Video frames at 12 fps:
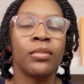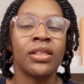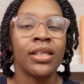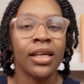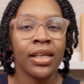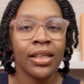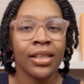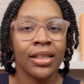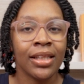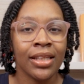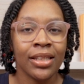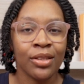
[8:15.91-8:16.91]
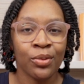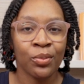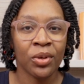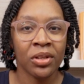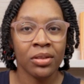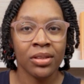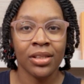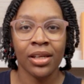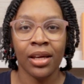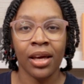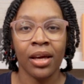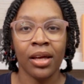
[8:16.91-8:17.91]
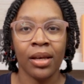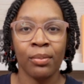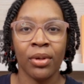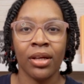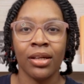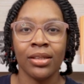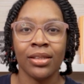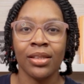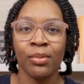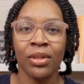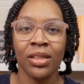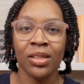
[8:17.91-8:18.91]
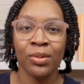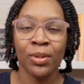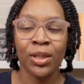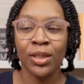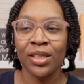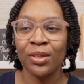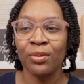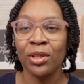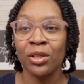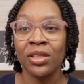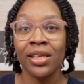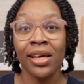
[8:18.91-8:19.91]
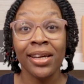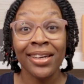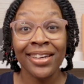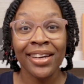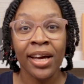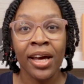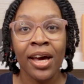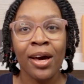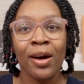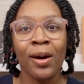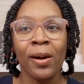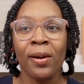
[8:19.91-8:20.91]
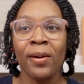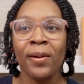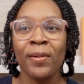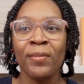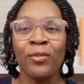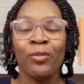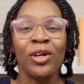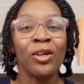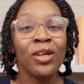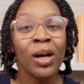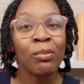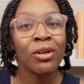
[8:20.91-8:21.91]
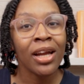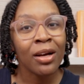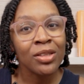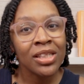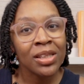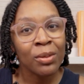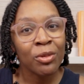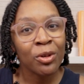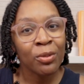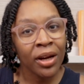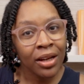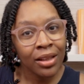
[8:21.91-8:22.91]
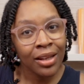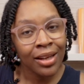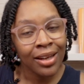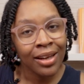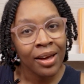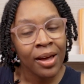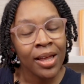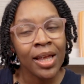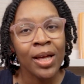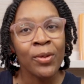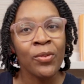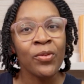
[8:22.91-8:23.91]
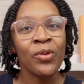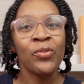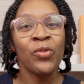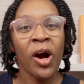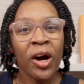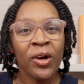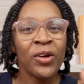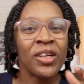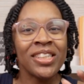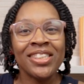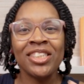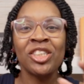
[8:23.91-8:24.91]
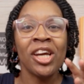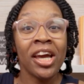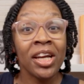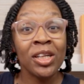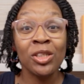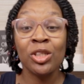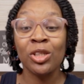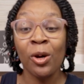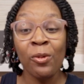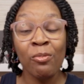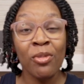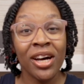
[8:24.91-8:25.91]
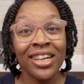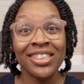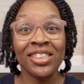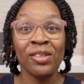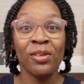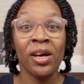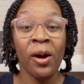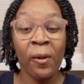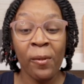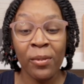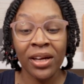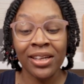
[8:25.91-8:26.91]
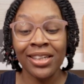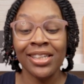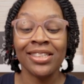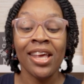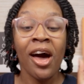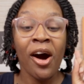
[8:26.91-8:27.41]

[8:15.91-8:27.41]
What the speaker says: say these words again, because some of these words that we are saying, we are not pronouncing them correctly. It's changed so much. And I'm like, oh my goodness.